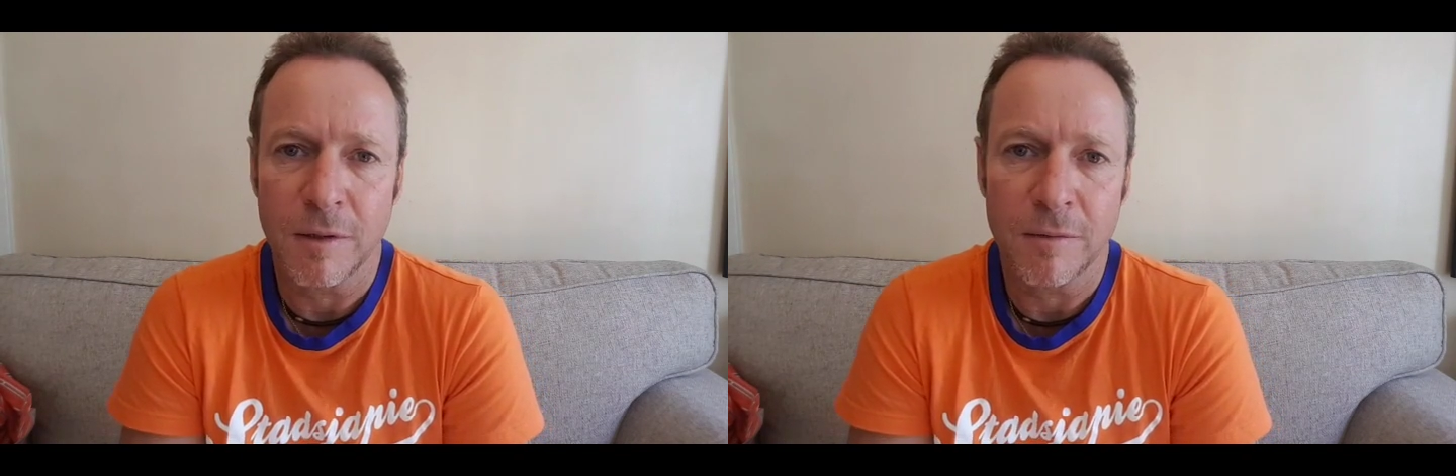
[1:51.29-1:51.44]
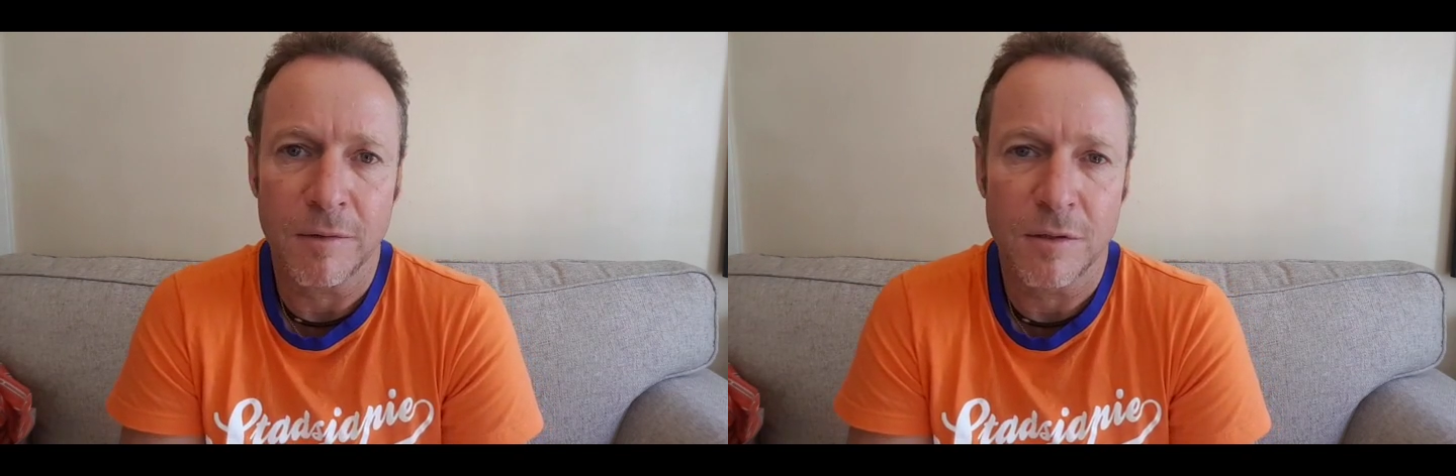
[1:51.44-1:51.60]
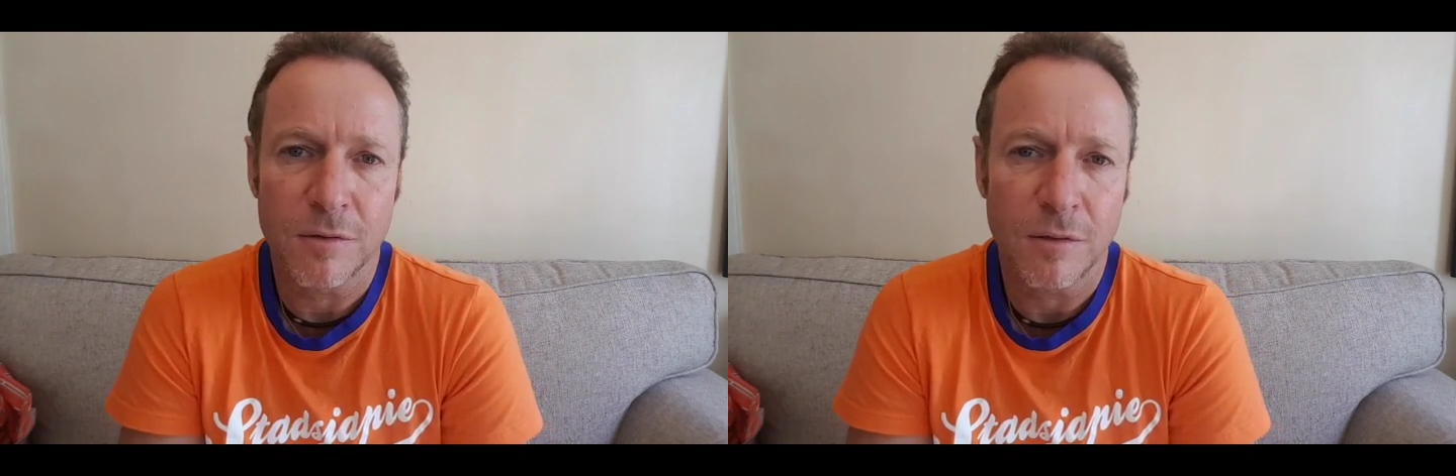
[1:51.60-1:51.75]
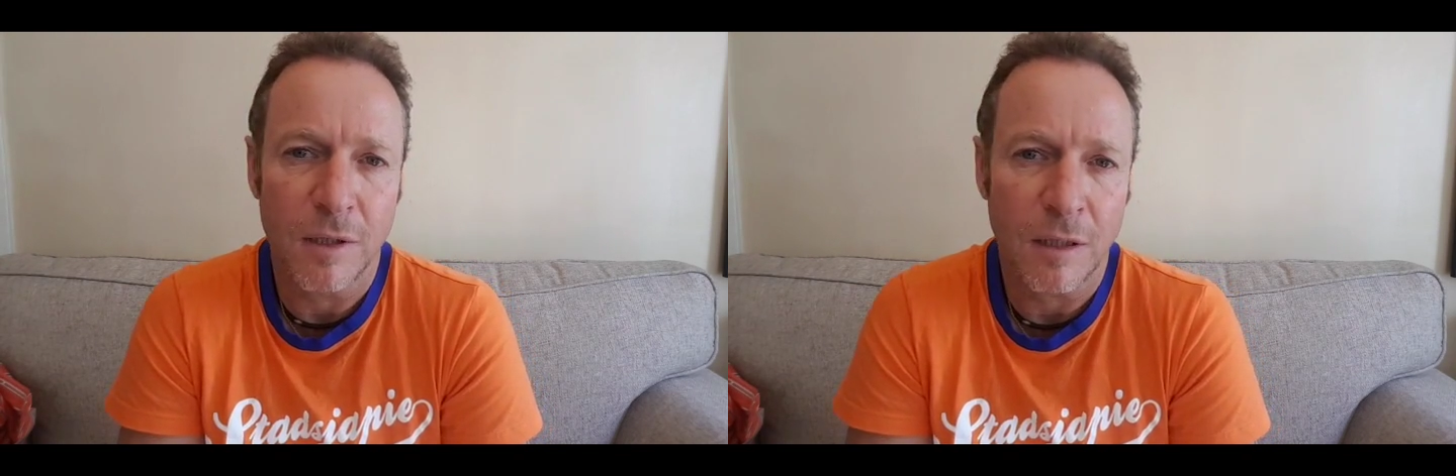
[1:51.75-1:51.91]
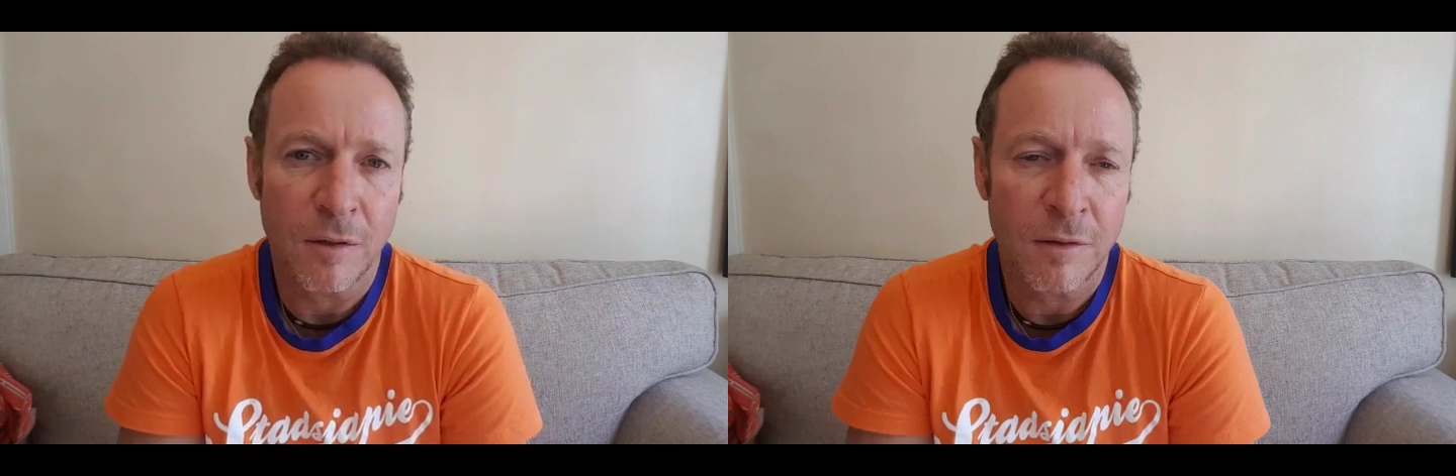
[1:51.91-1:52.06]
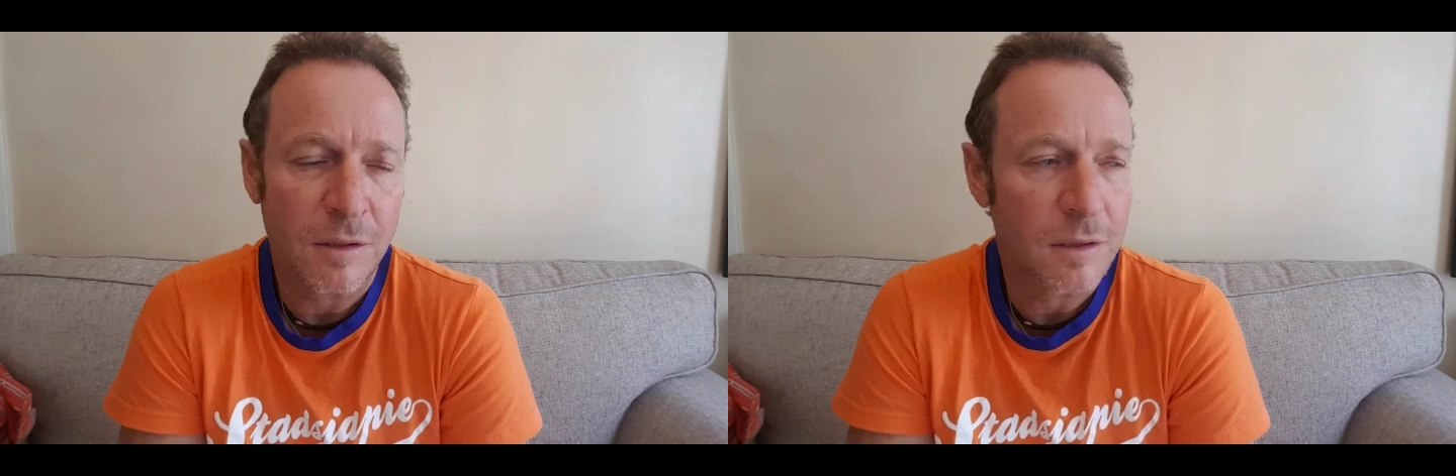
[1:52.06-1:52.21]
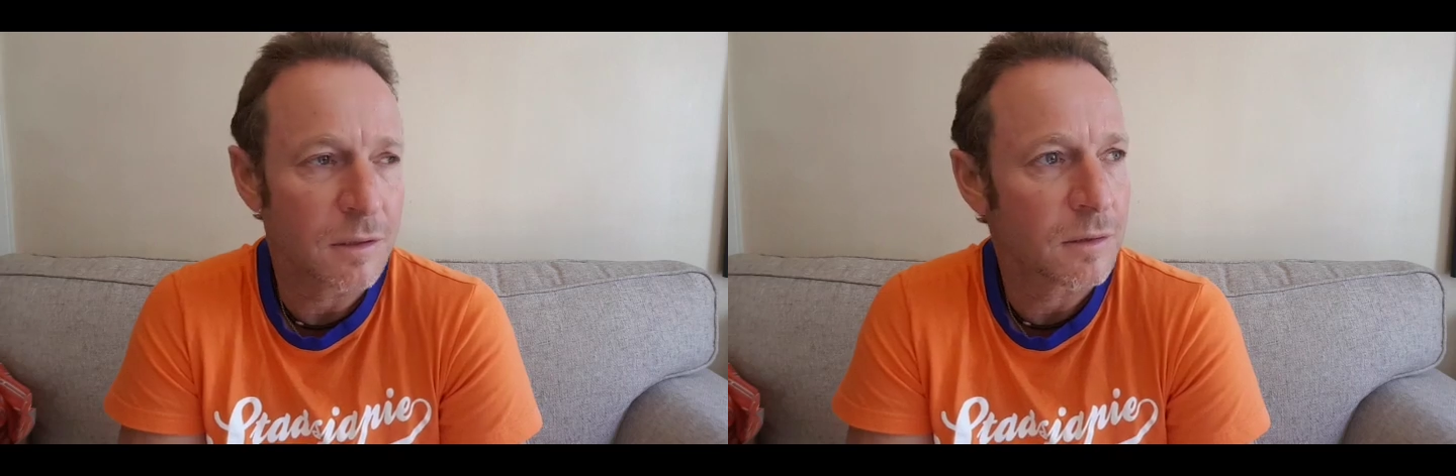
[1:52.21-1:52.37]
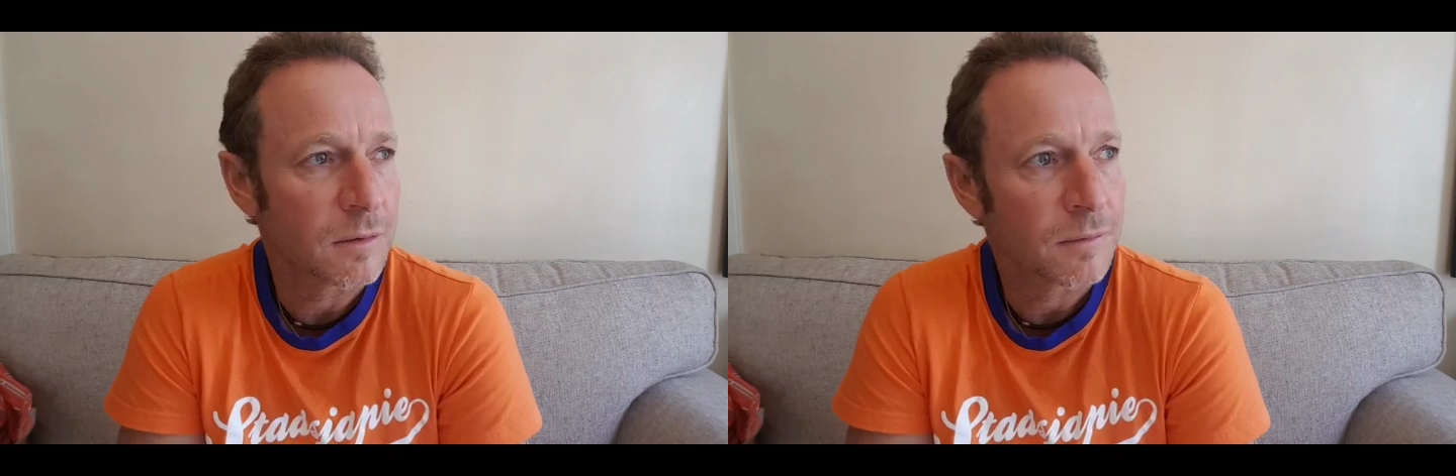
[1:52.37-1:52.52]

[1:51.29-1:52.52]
maybe 2 hours.